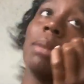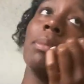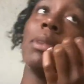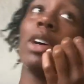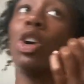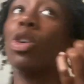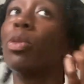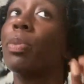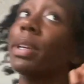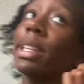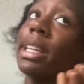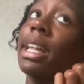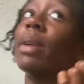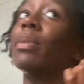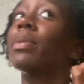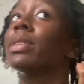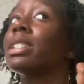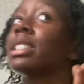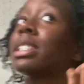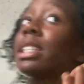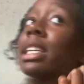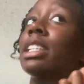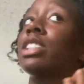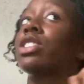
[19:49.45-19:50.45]
hoping that
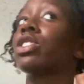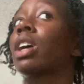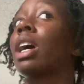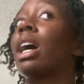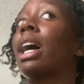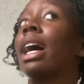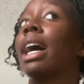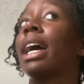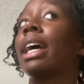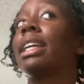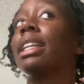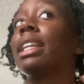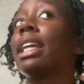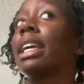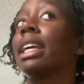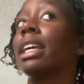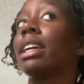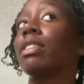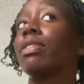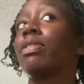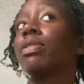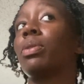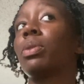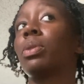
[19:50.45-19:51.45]
once they dry and they
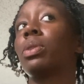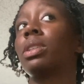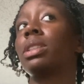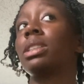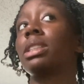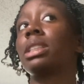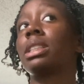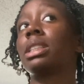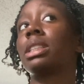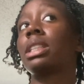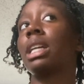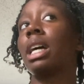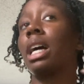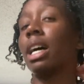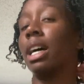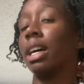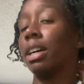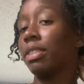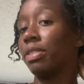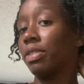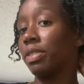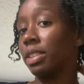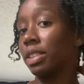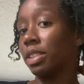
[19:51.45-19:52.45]
get full and
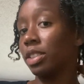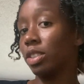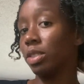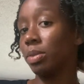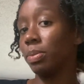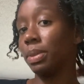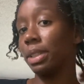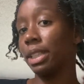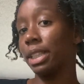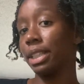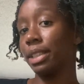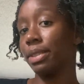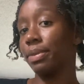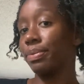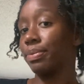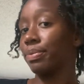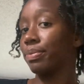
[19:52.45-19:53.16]
stuff, it'll be